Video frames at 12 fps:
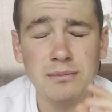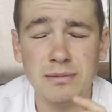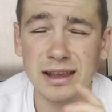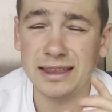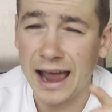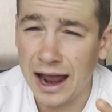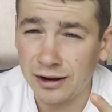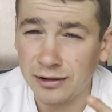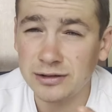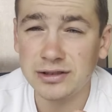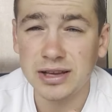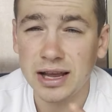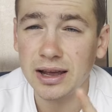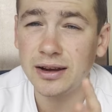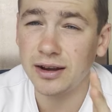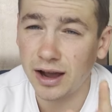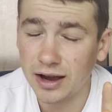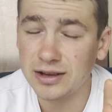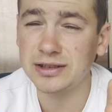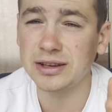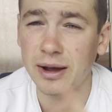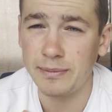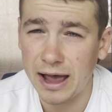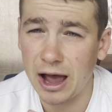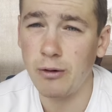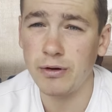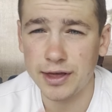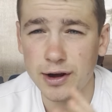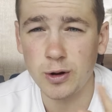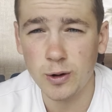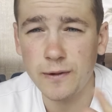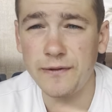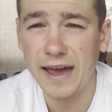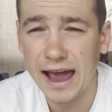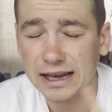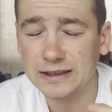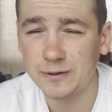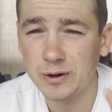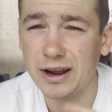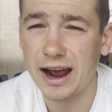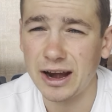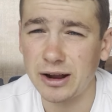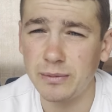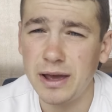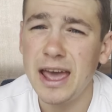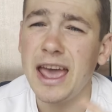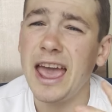McDonald's does come out with a new fast food item.